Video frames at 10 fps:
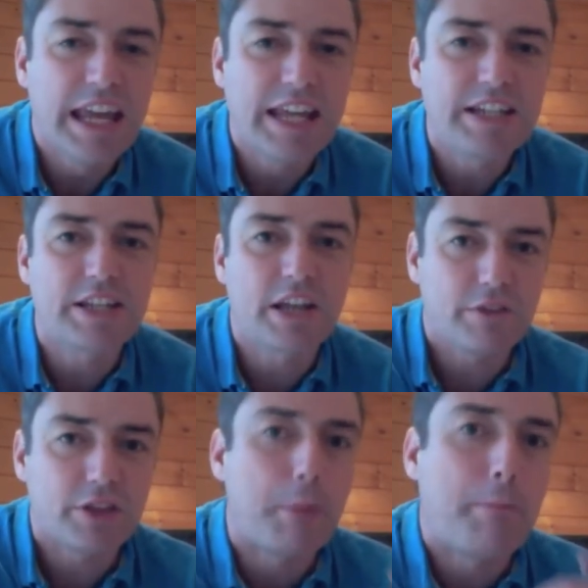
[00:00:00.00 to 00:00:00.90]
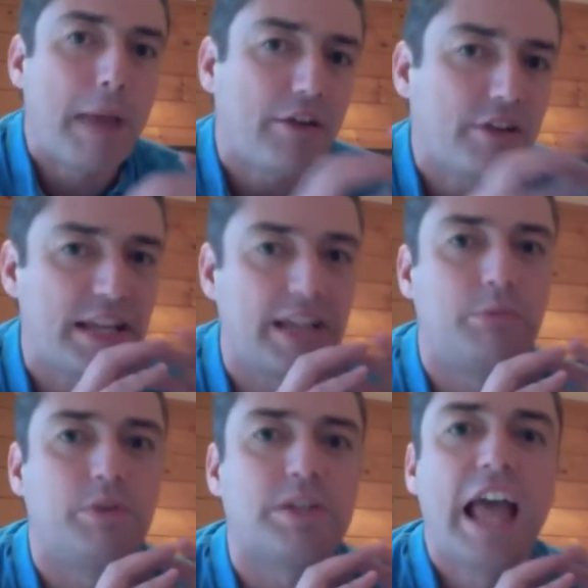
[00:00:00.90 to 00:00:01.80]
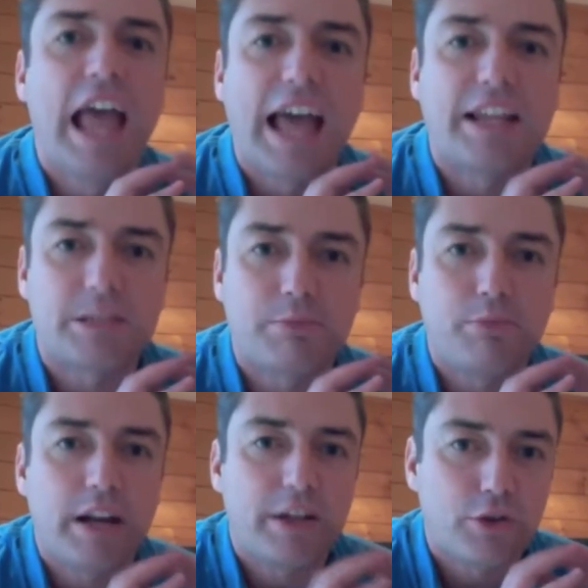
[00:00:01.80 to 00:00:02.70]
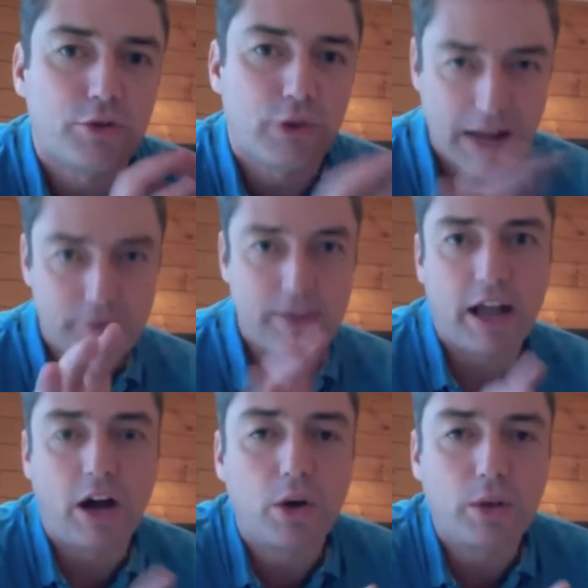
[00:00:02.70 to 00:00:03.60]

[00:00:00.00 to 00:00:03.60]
he discovered that Maori settlements had spread throughout that whole